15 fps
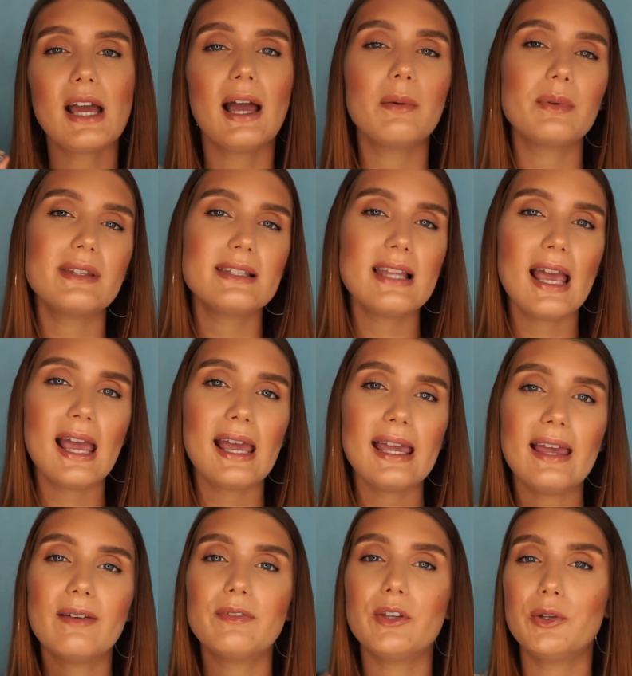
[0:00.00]
I would say
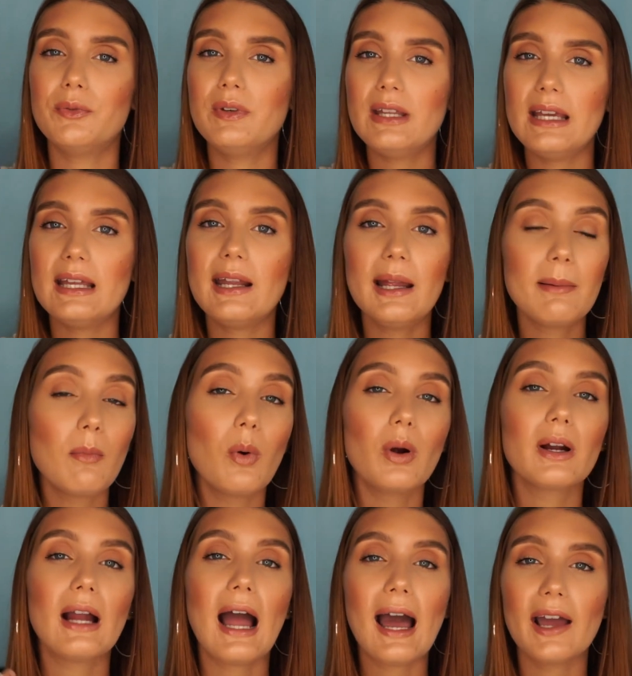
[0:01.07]
if you need a
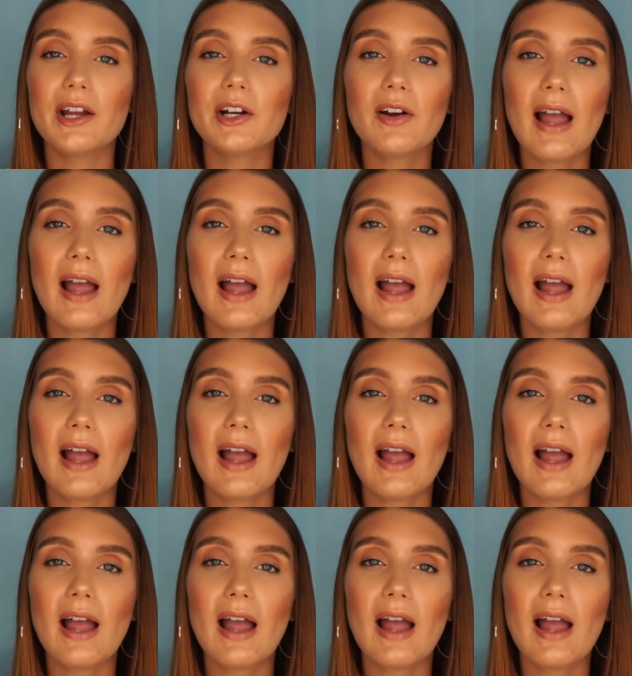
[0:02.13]
more higher